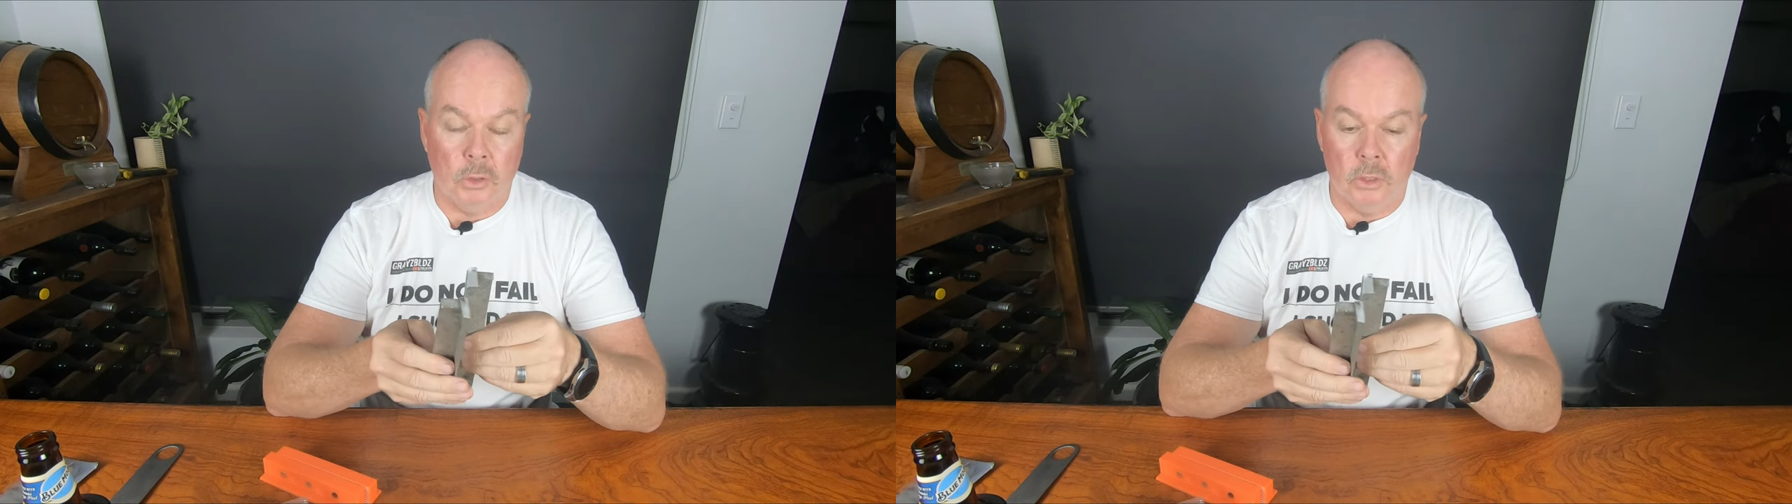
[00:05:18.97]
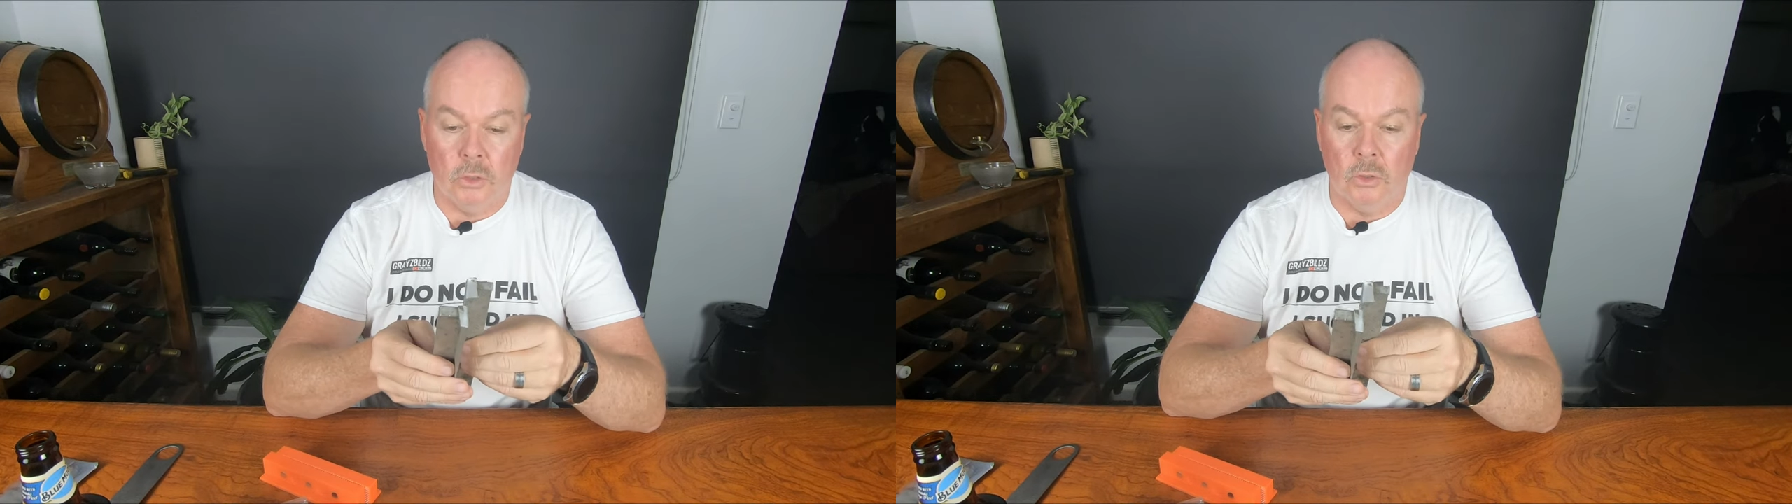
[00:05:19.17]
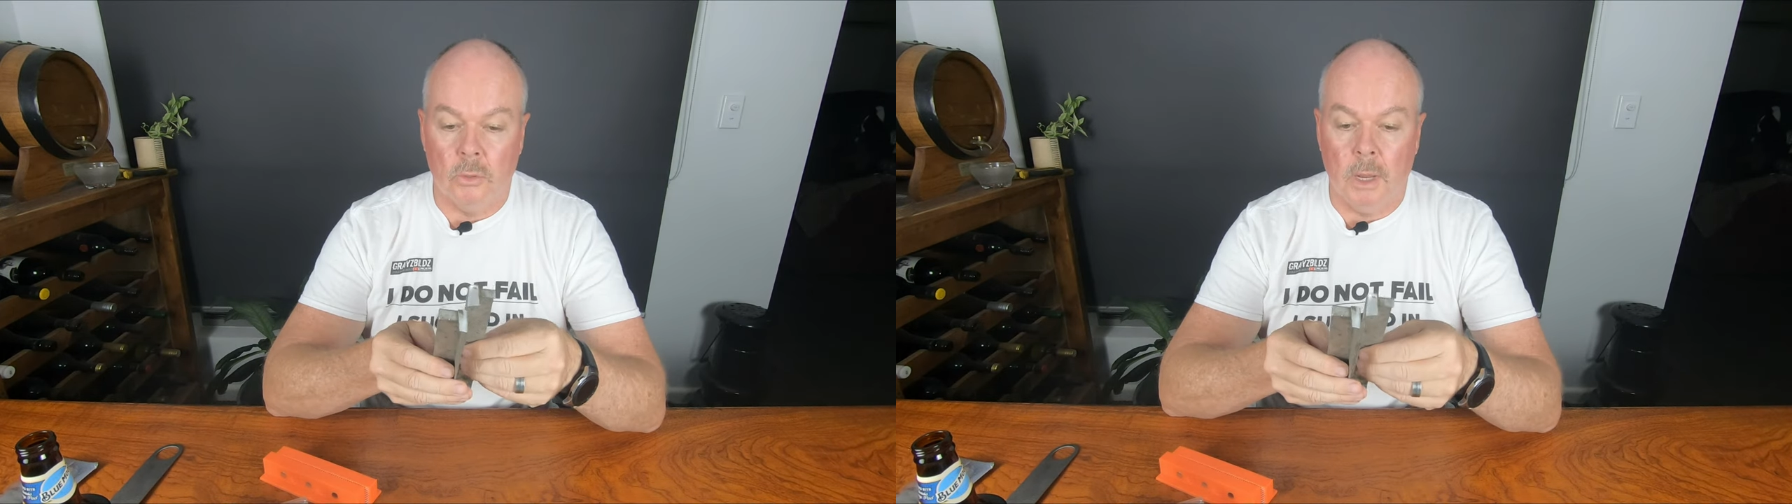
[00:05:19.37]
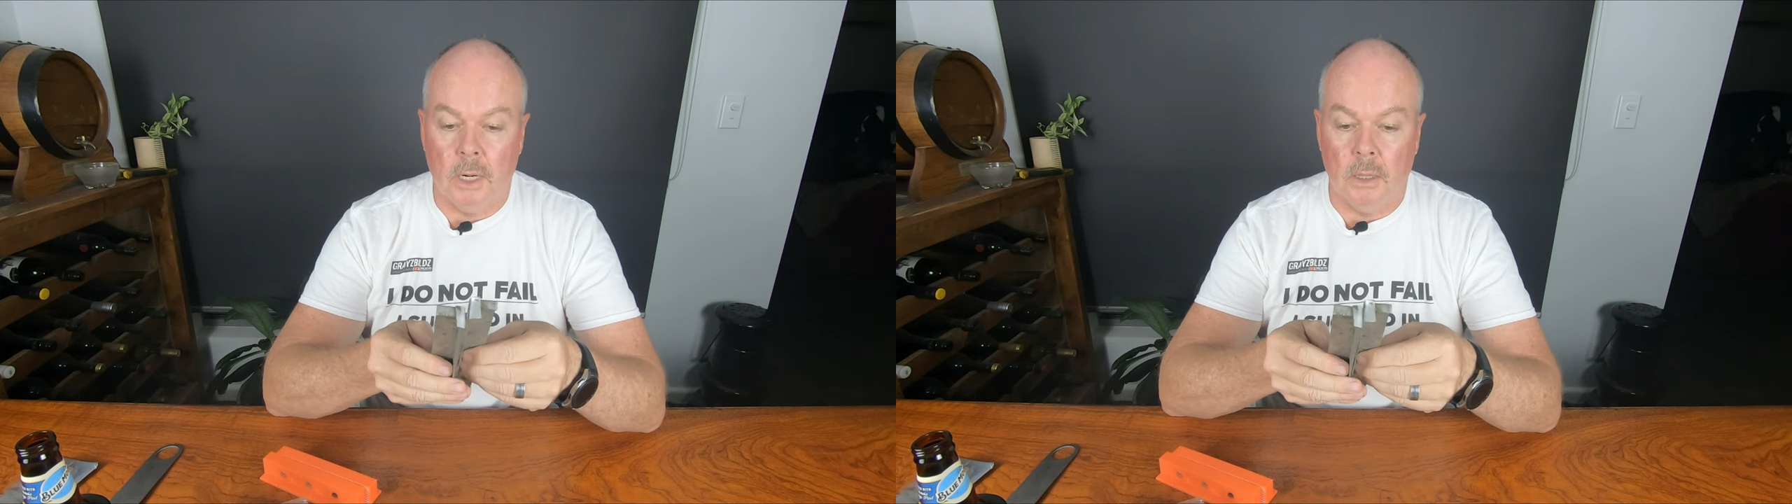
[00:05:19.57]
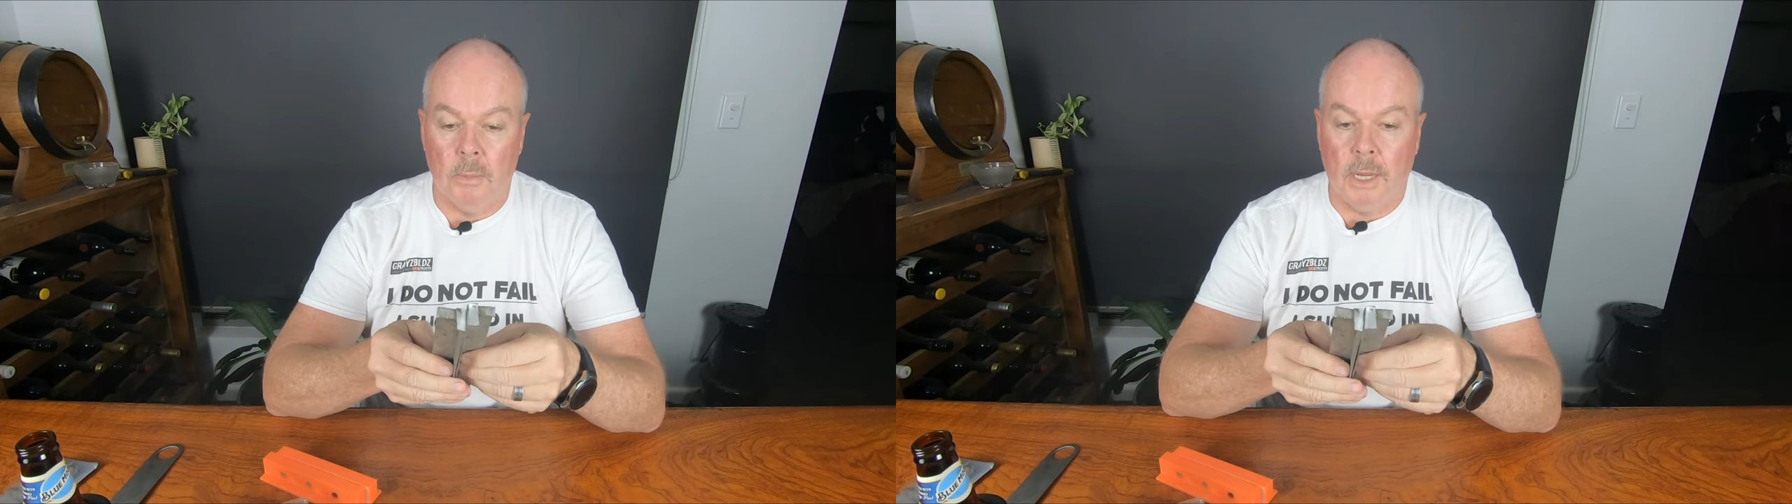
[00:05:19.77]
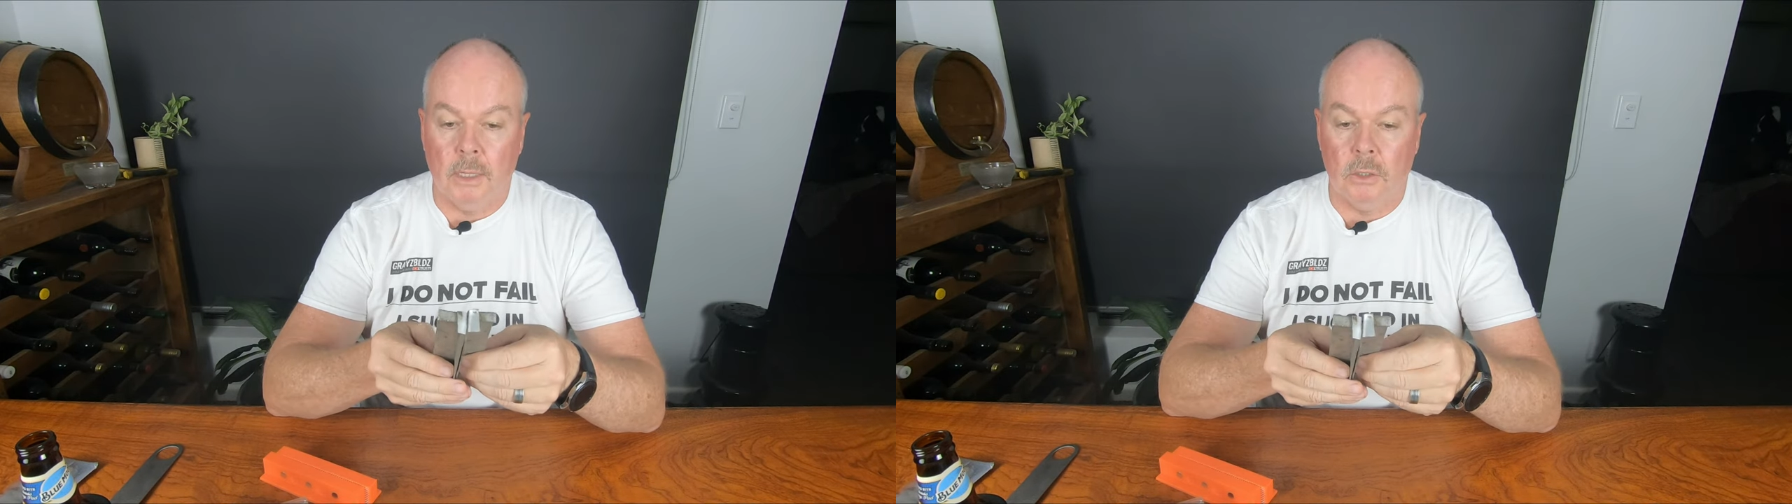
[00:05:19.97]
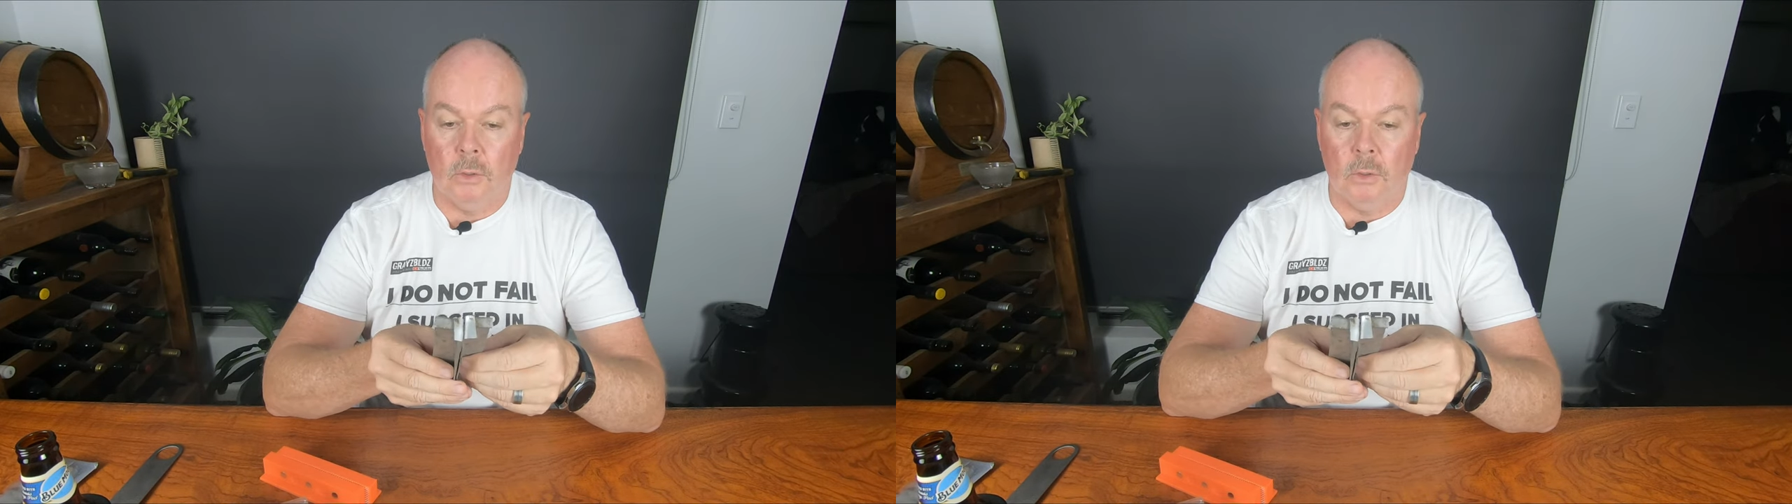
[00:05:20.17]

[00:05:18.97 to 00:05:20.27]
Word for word: I just took them out of the packet,